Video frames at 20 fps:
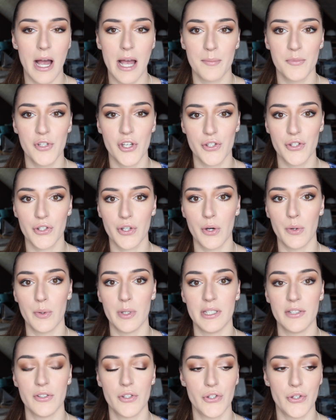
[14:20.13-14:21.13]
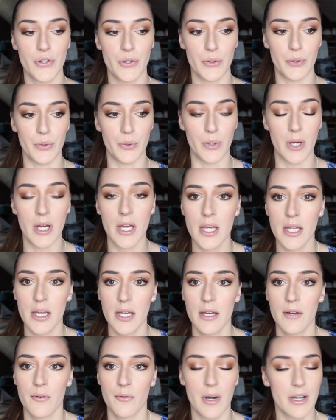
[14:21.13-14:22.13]
I'm just going to
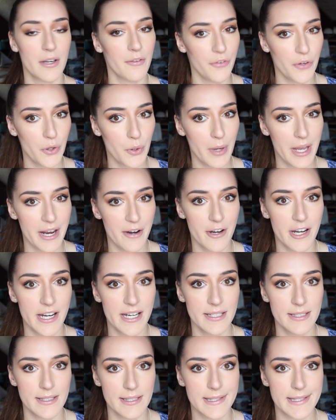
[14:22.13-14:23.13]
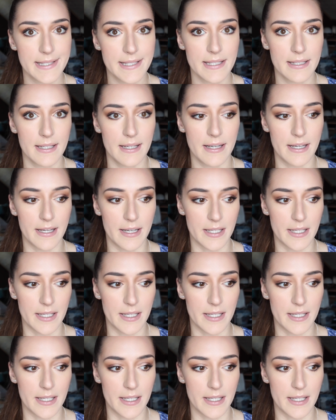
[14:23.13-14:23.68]
run a few errands,